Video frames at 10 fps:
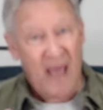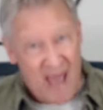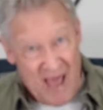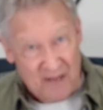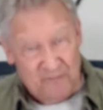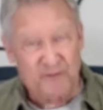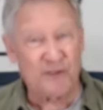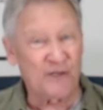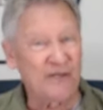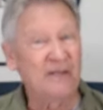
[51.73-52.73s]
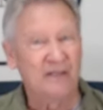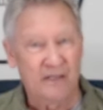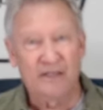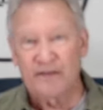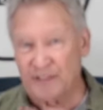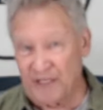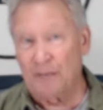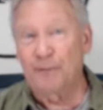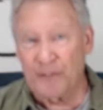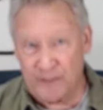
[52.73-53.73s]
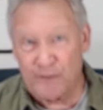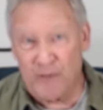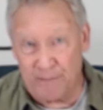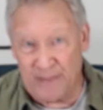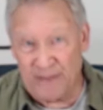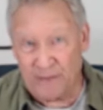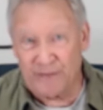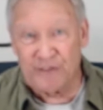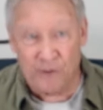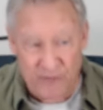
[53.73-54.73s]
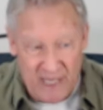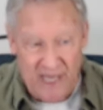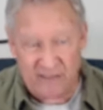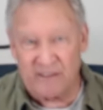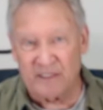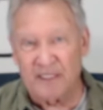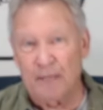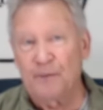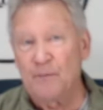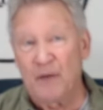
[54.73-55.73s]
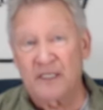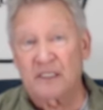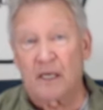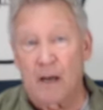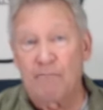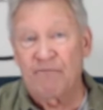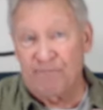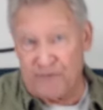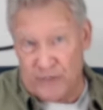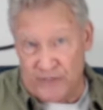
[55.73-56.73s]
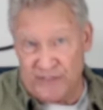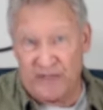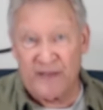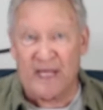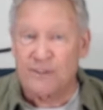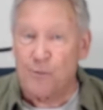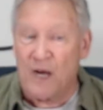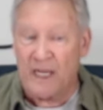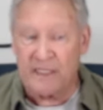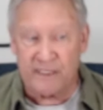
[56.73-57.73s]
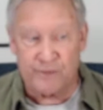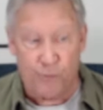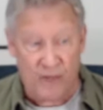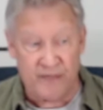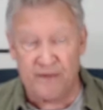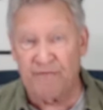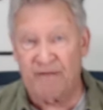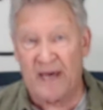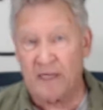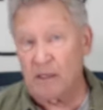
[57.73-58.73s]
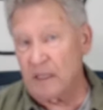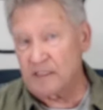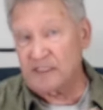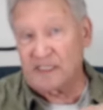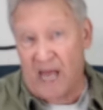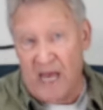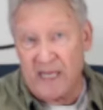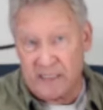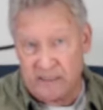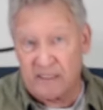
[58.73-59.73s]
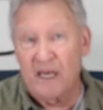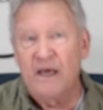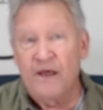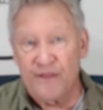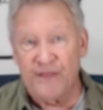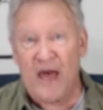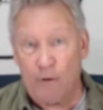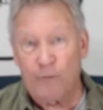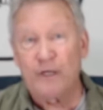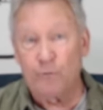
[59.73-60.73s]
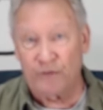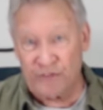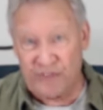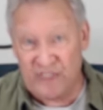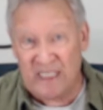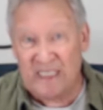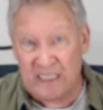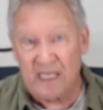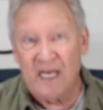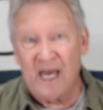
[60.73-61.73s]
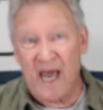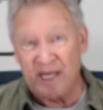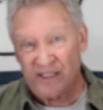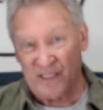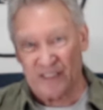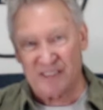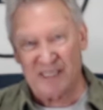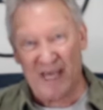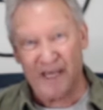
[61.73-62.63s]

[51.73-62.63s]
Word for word: after the temple is rebuilt. So, yes, the temple must come first. That's why it's one of the final signs that we will see as this day